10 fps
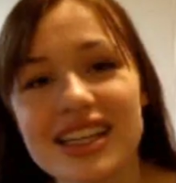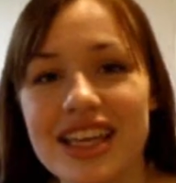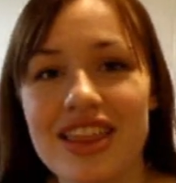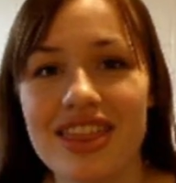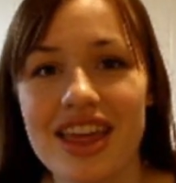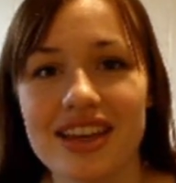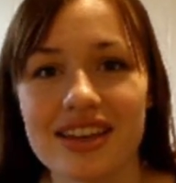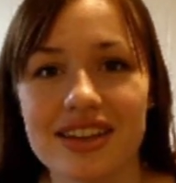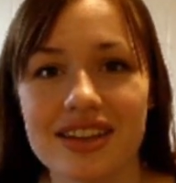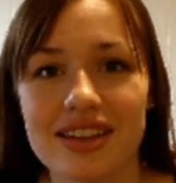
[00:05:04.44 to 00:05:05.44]
Sickly
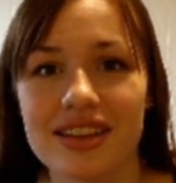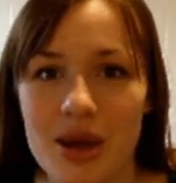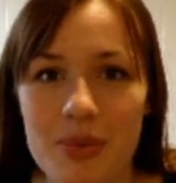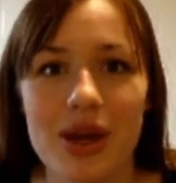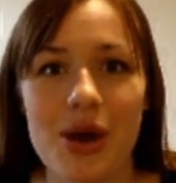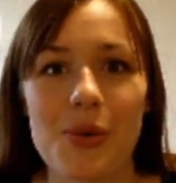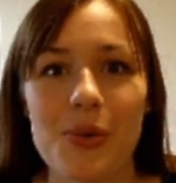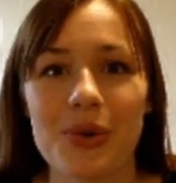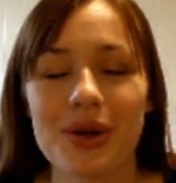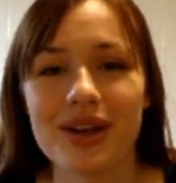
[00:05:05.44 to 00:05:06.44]
thin. There we
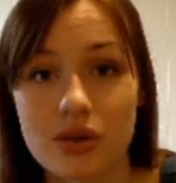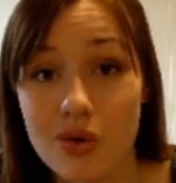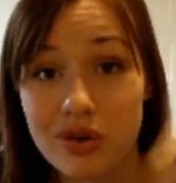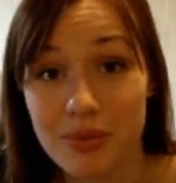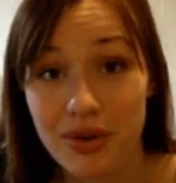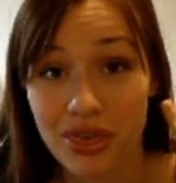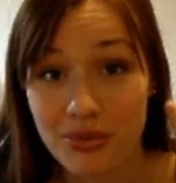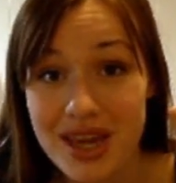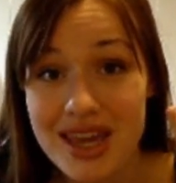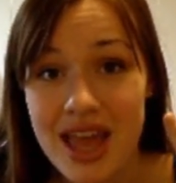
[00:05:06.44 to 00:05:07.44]
go. Goal number
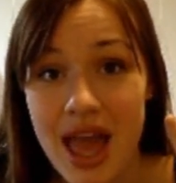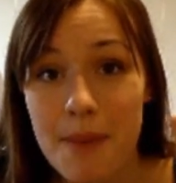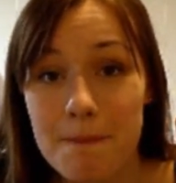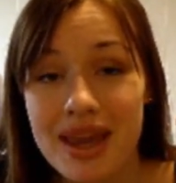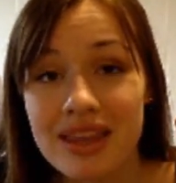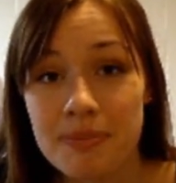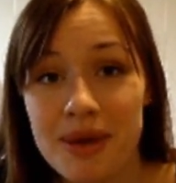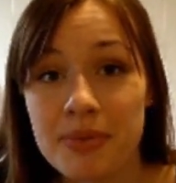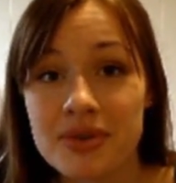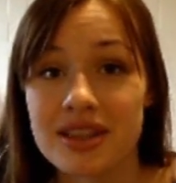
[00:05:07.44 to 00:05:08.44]
3, make
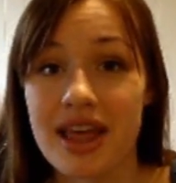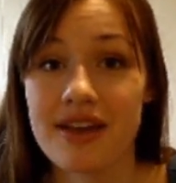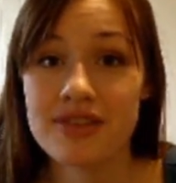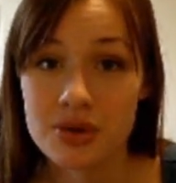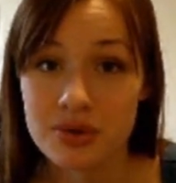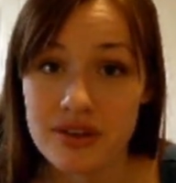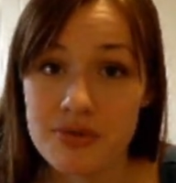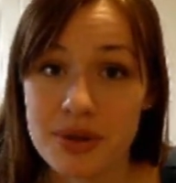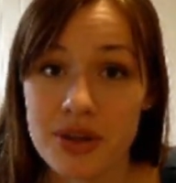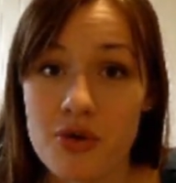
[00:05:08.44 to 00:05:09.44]
the people's lives who
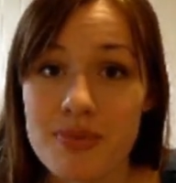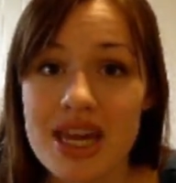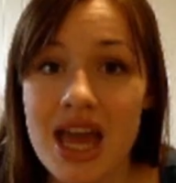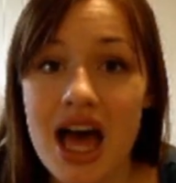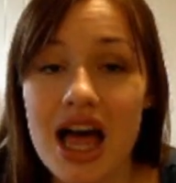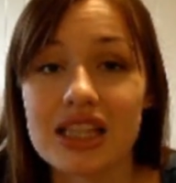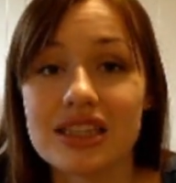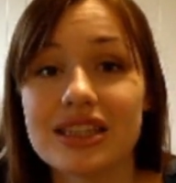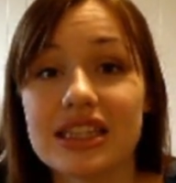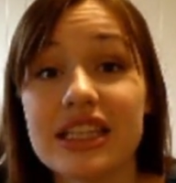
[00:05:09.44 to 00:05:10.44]
live below me
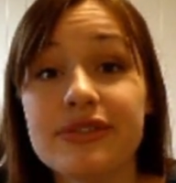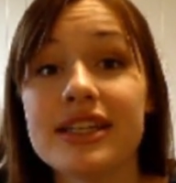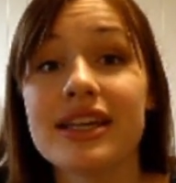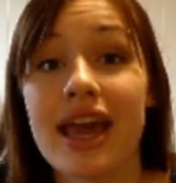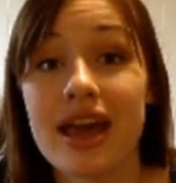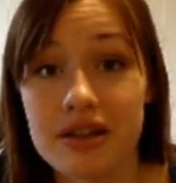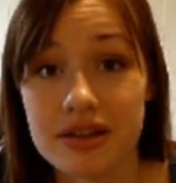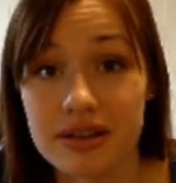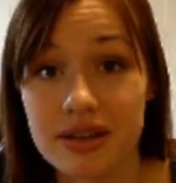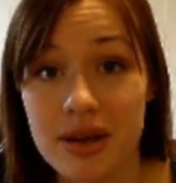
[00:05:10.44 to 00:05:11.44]
a living
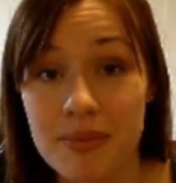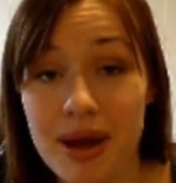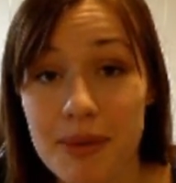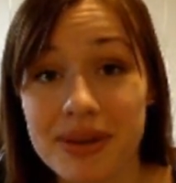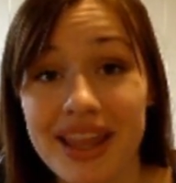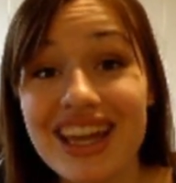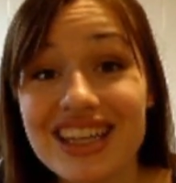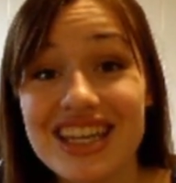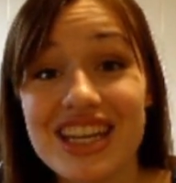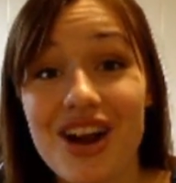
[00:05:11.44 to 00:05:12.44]
hell by
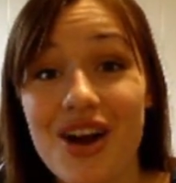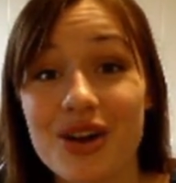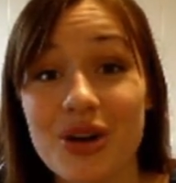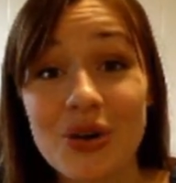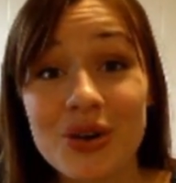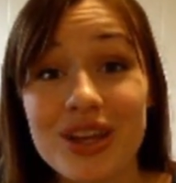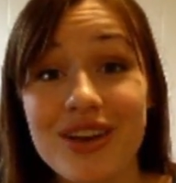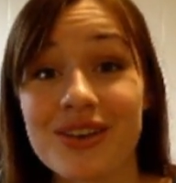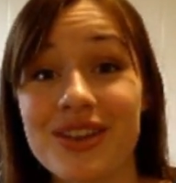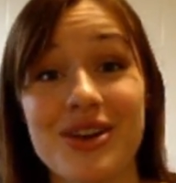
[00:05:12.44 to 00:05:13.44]
playing DDR
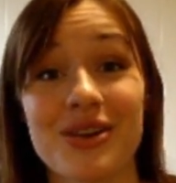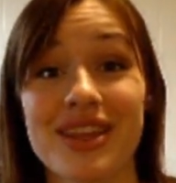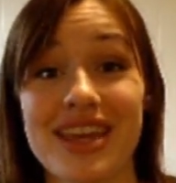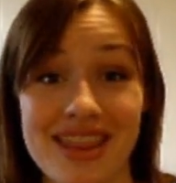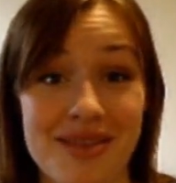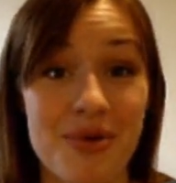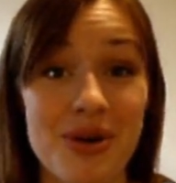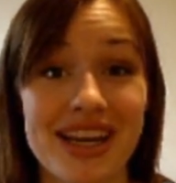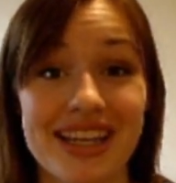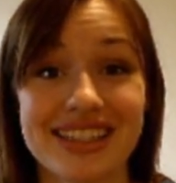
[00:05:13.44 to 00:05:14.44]
early in the
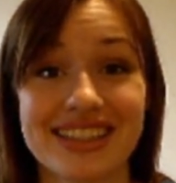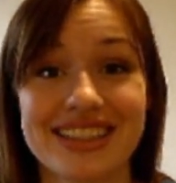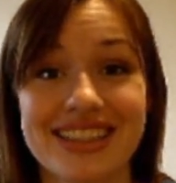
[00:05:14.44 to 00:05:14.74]
morning.